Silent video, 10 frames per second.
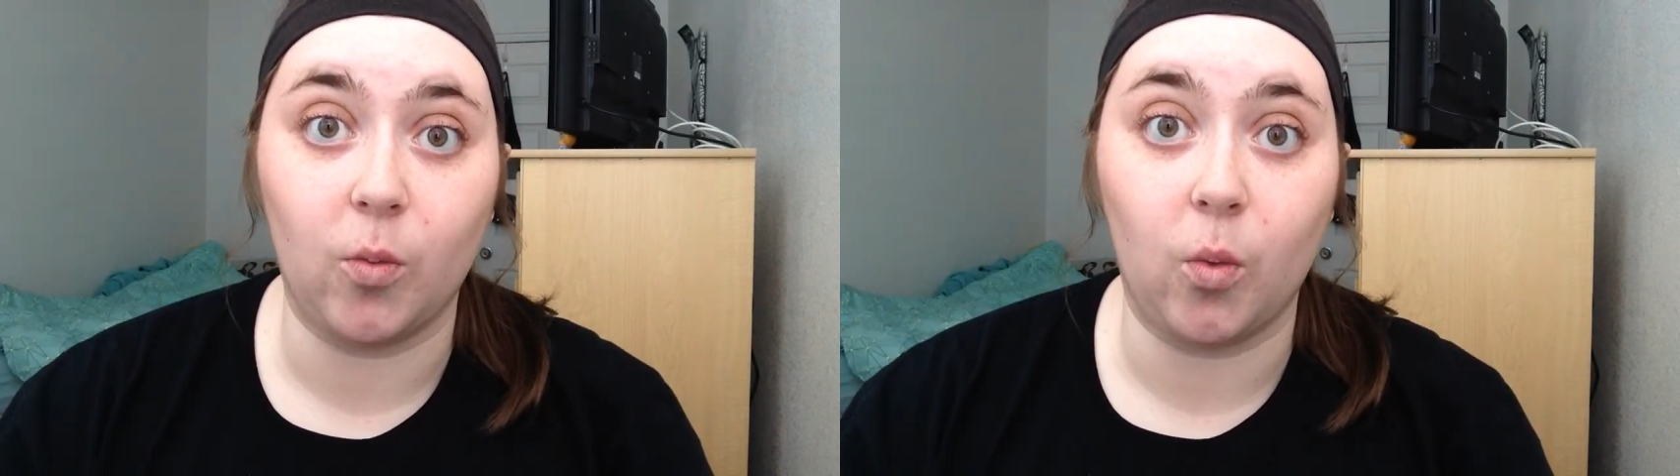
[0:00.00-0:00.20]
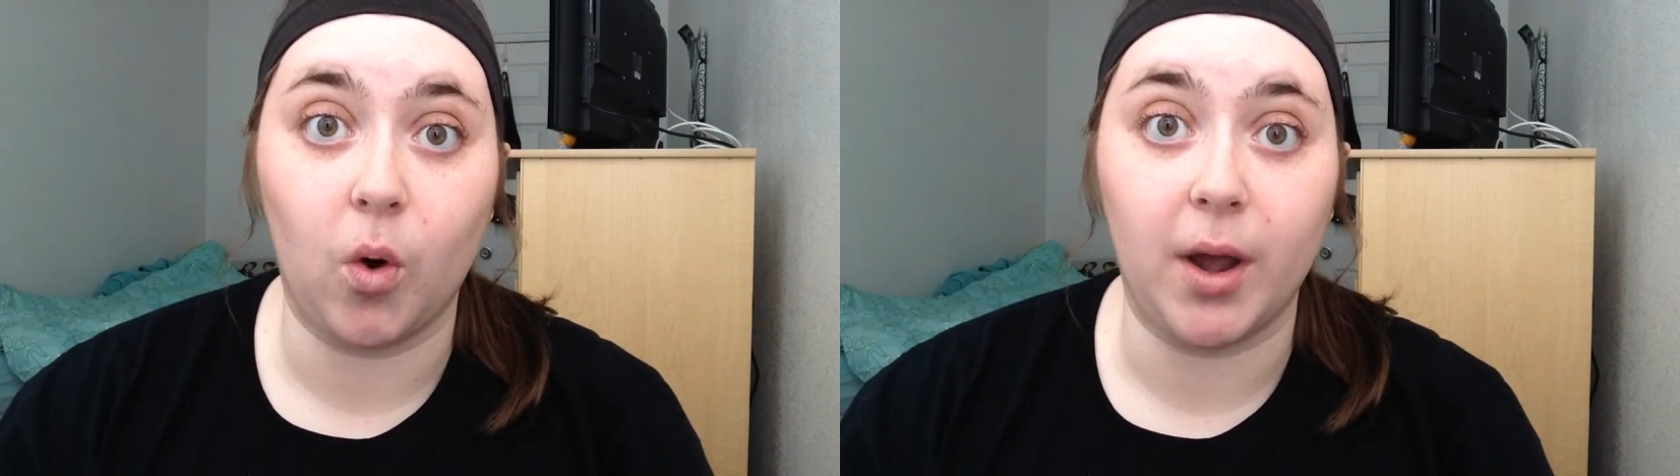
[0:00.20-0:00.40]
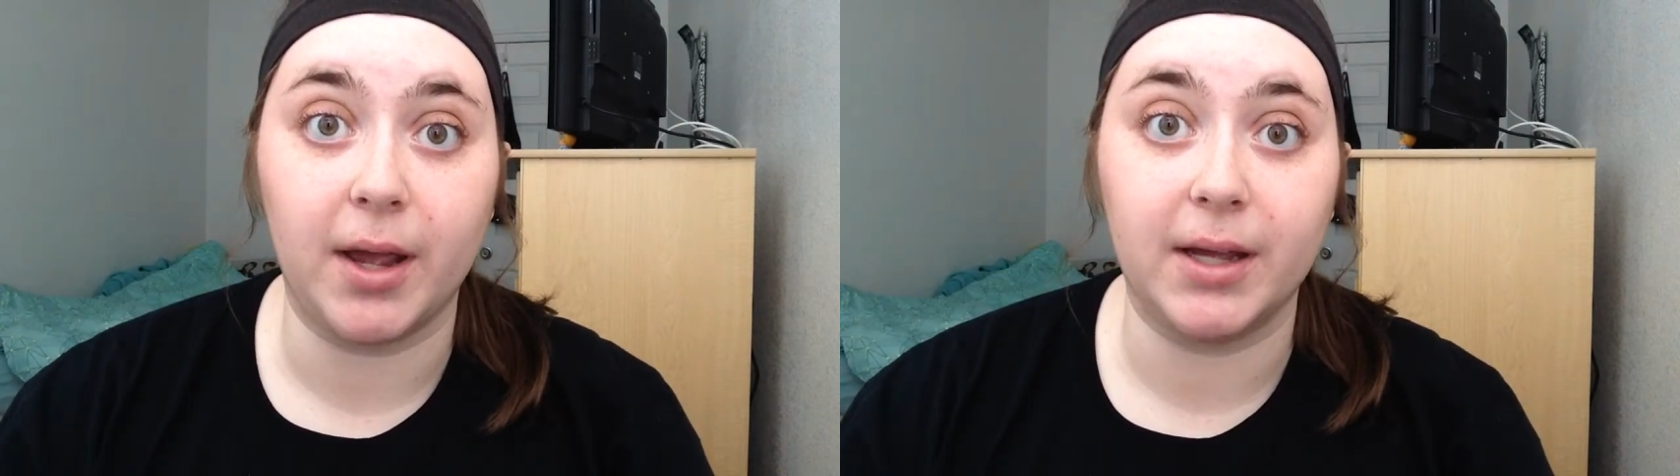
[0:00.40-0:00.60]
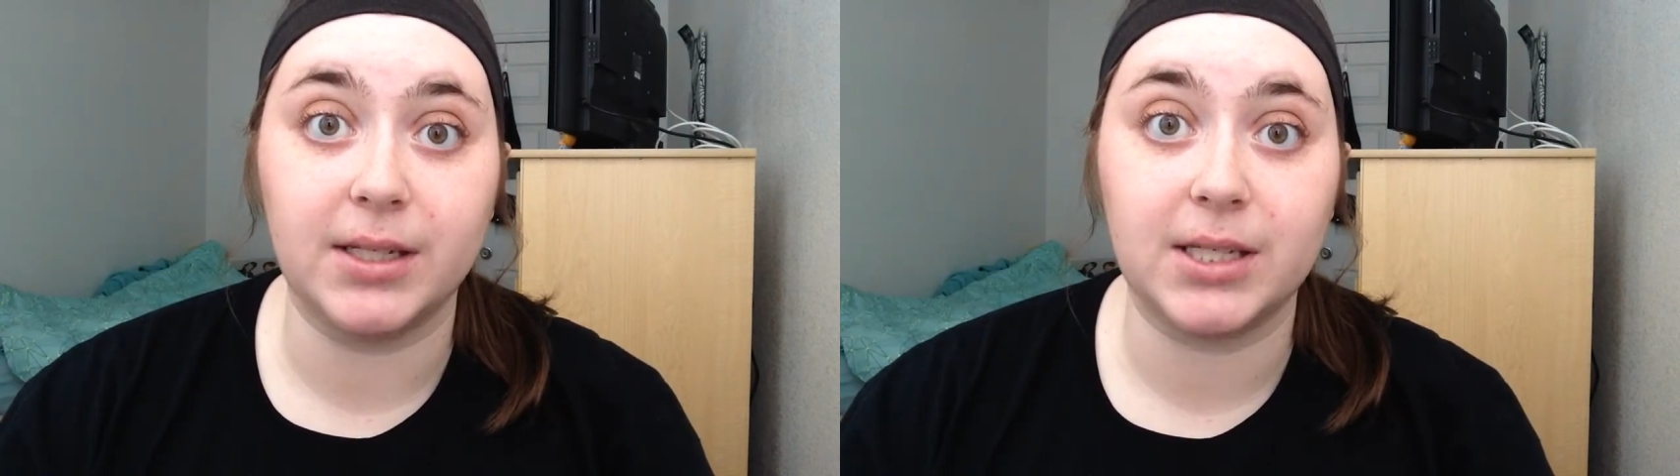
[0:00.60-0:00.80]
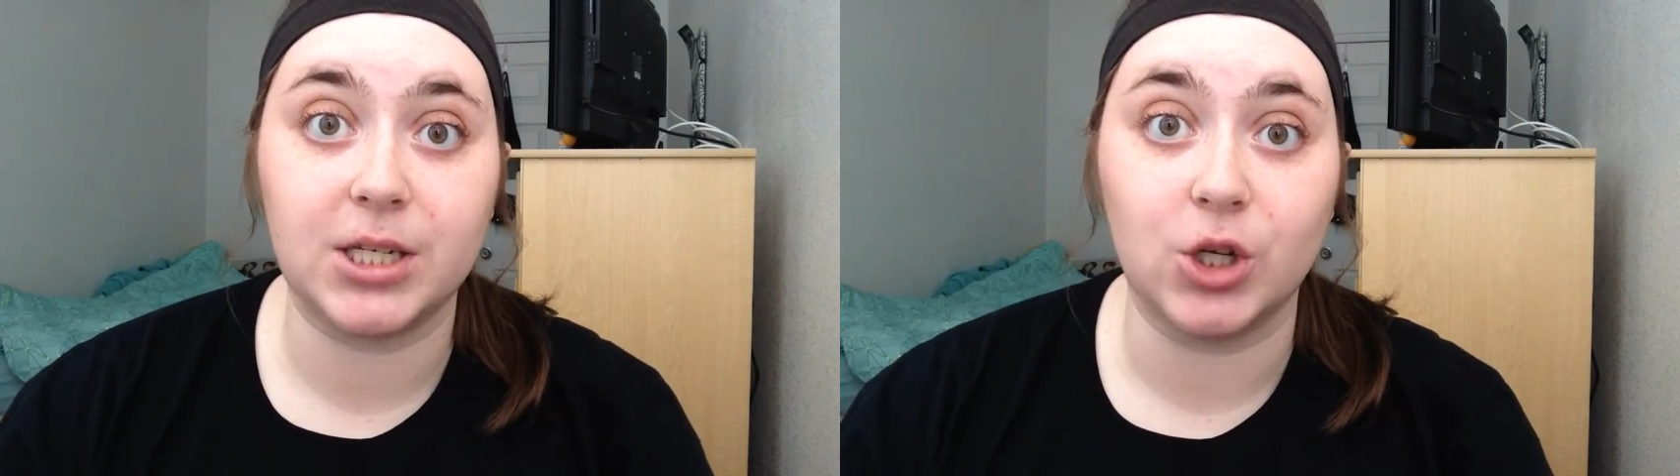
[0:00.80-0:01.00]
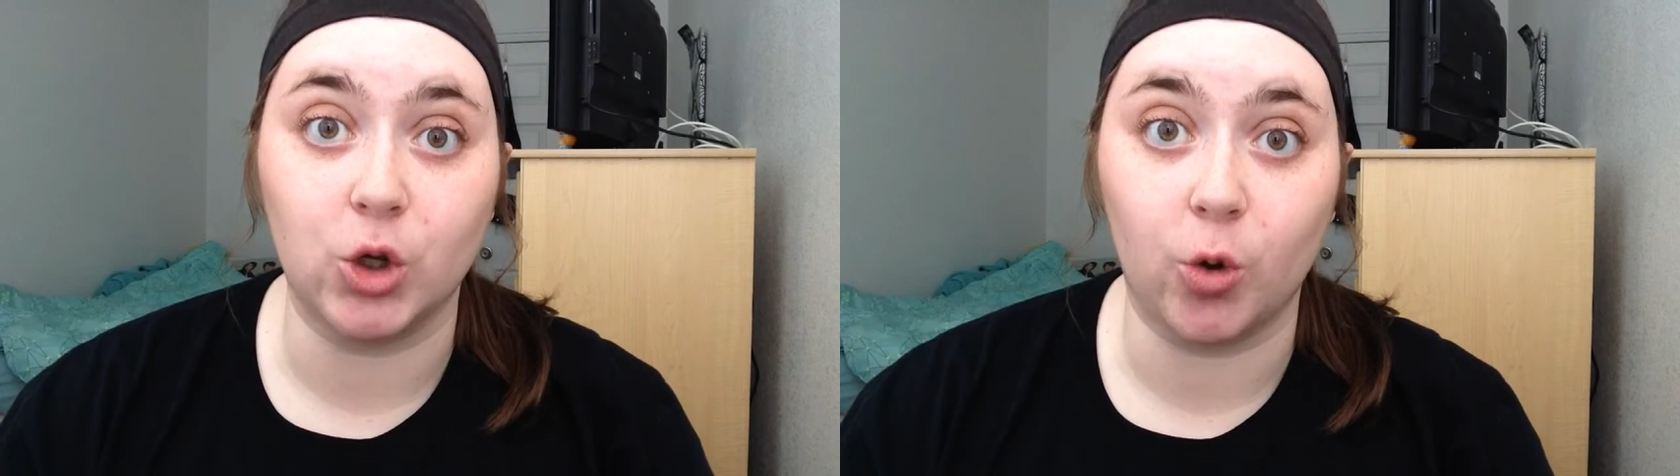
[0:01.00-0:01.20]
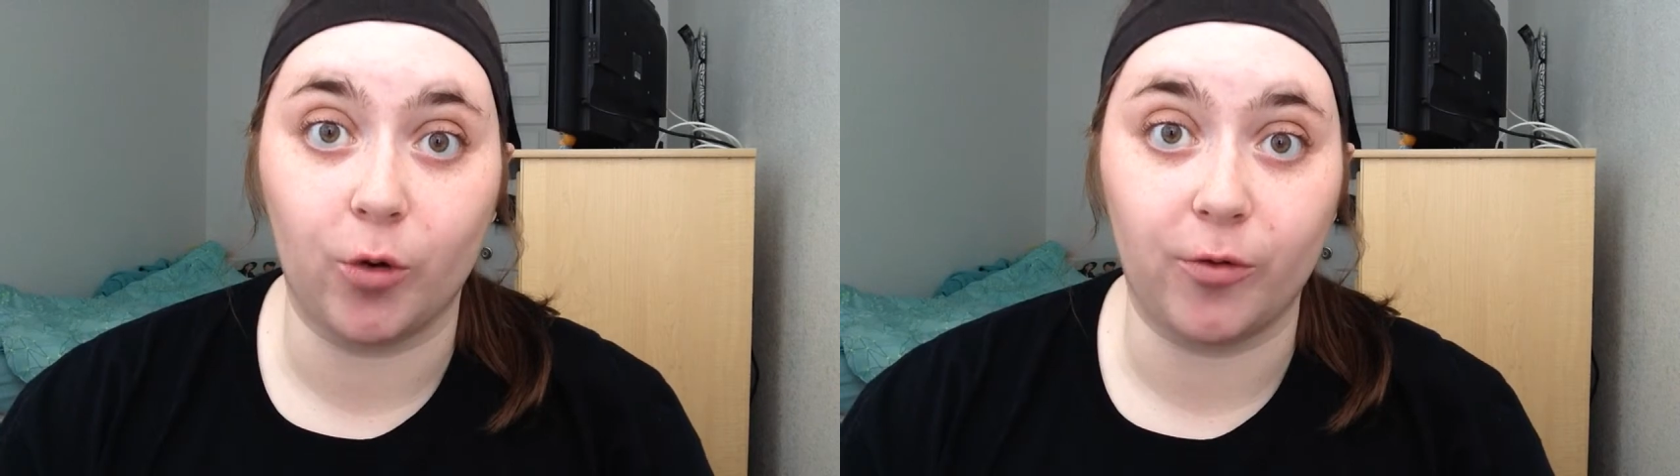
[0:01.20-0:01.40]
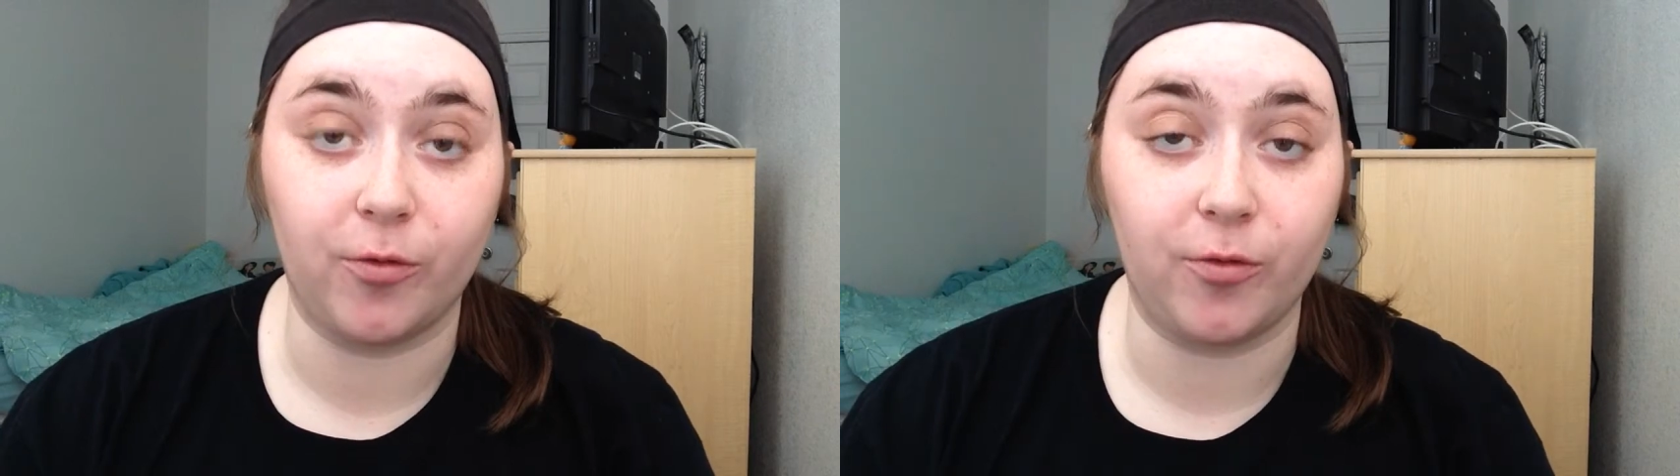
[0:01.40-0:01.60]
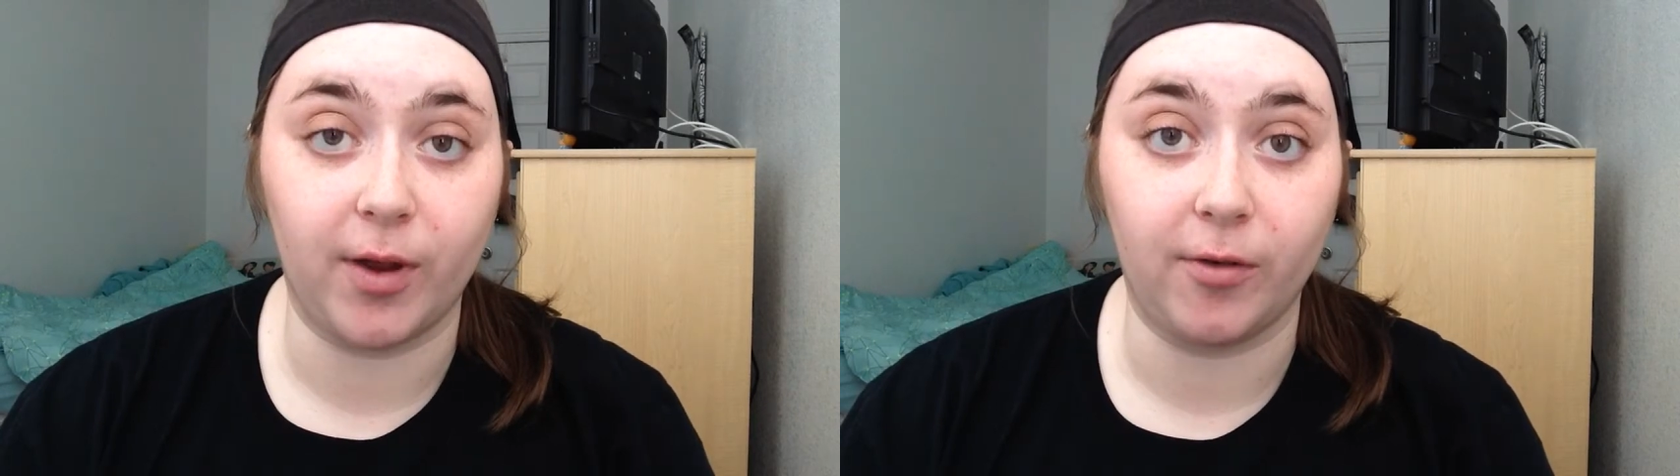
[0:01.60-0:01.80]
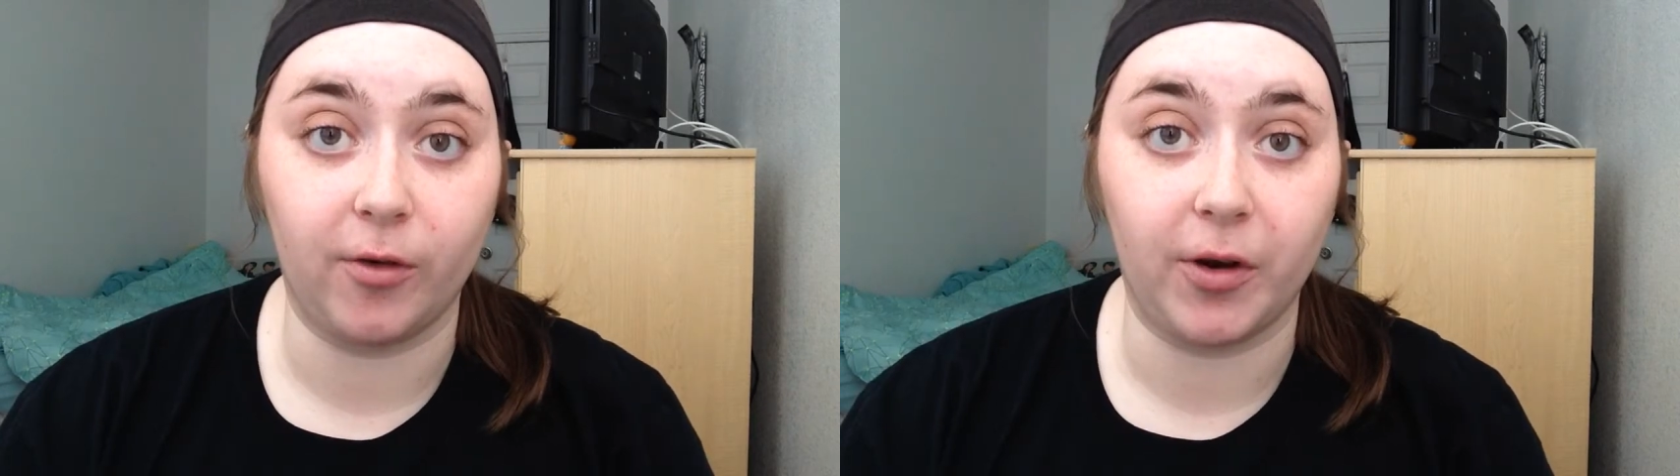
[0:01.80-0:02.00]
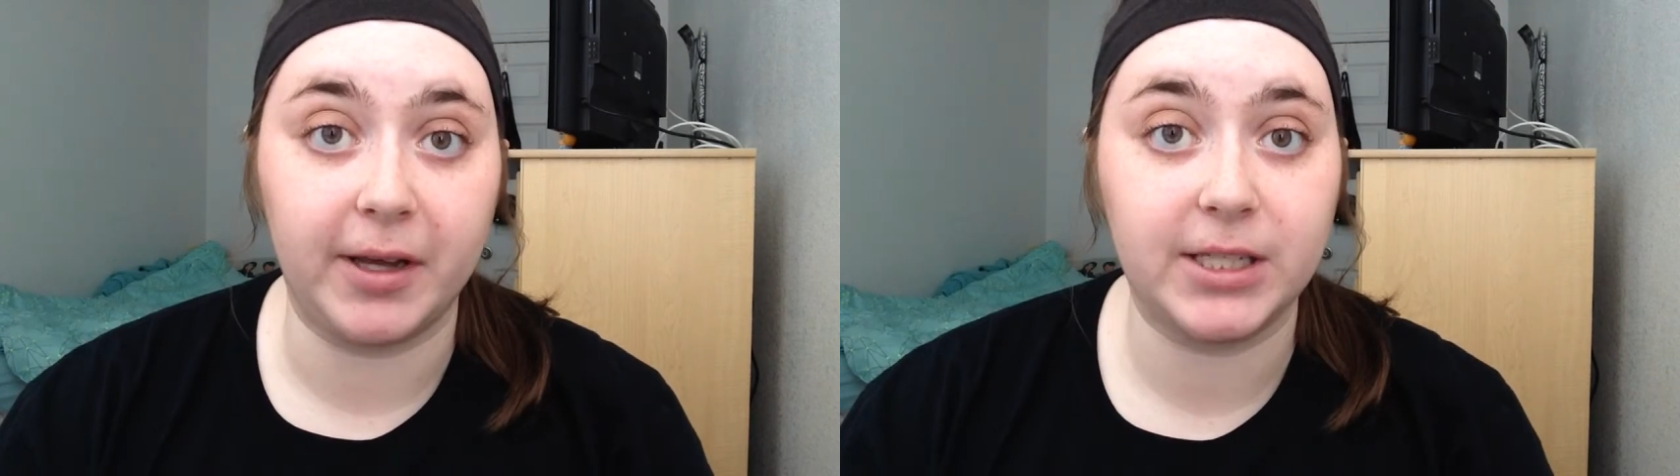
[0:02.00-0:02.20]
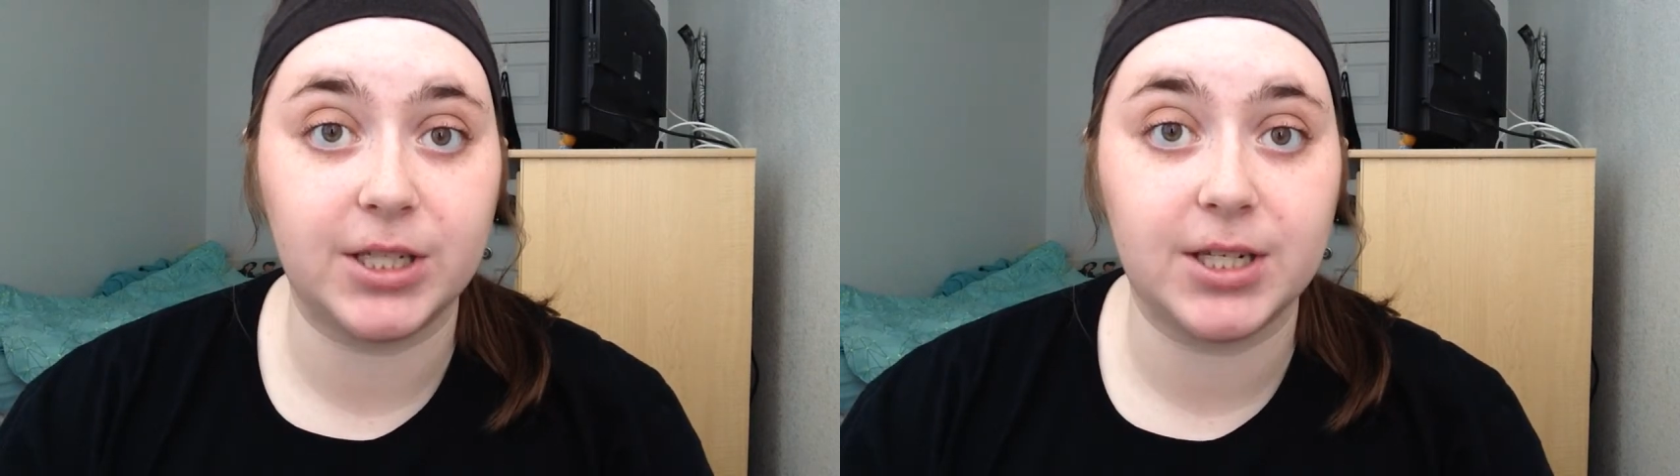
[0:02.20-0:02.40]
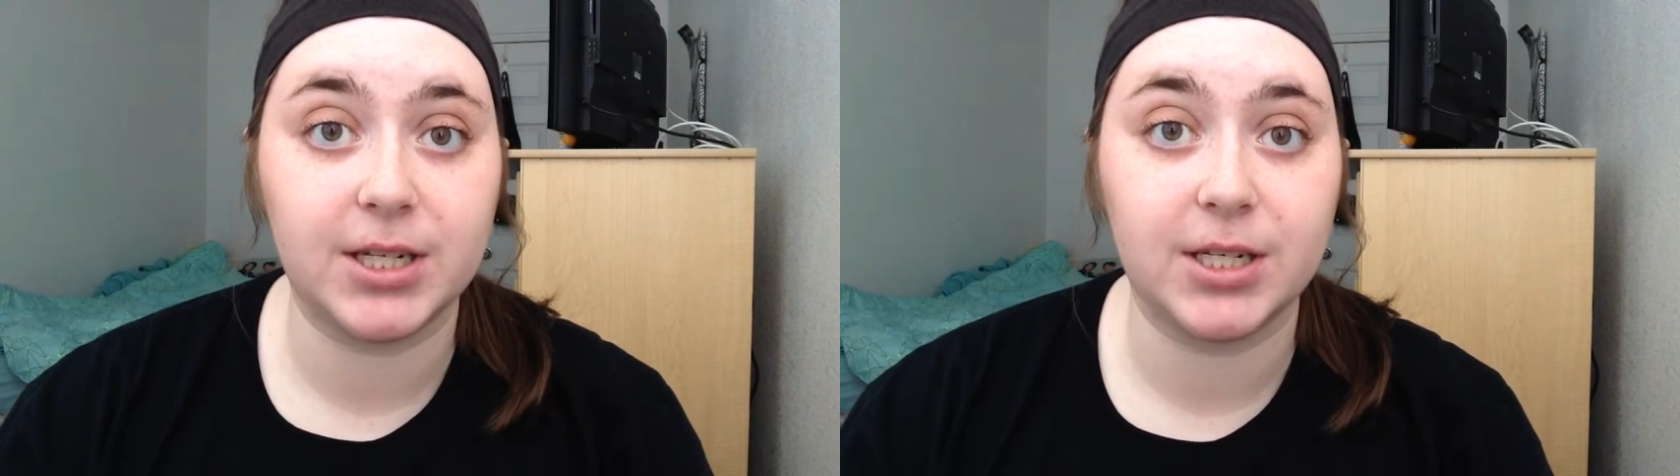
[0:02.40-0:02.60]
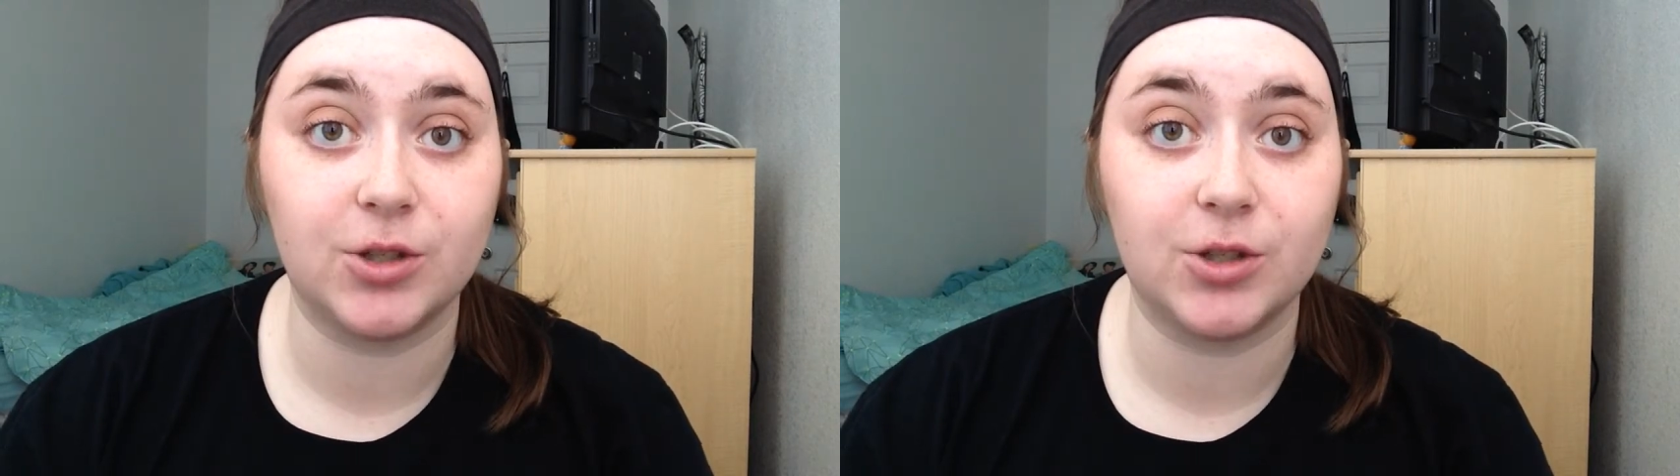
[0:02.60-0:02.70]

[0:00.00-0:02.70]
what your favorite